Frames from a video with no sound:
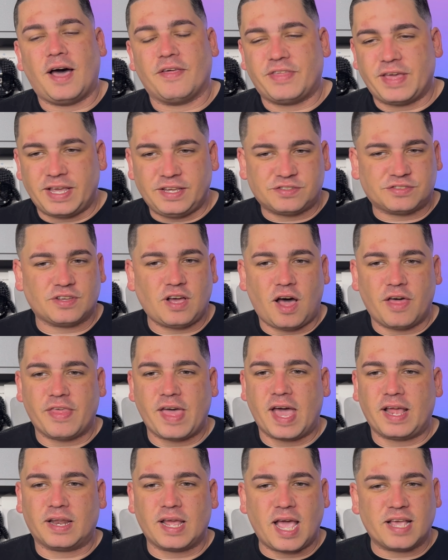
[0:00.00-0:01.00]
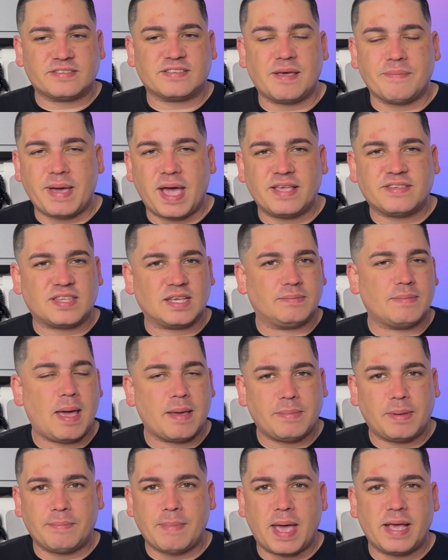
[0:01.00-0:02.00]
They saw that SMS and
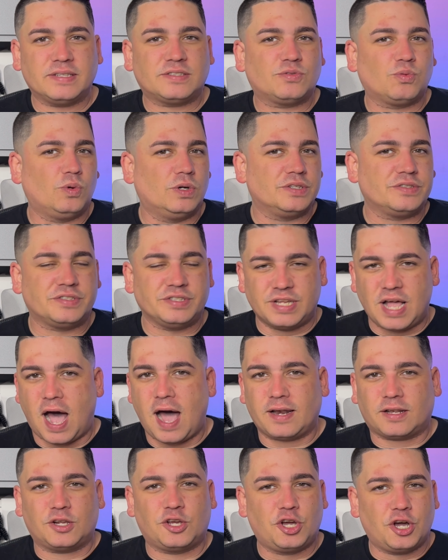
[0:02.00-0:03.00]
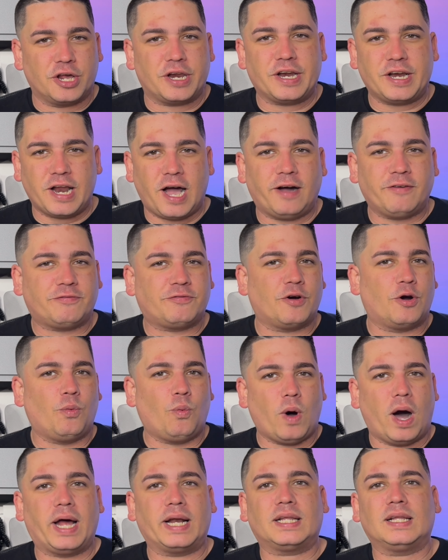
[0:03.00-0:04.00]
MMS was not good enough for
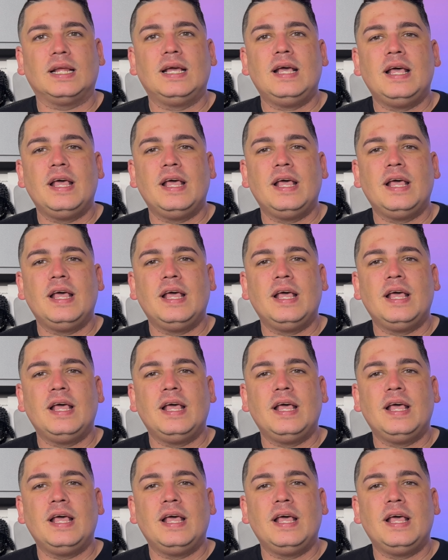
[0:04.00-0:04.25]
what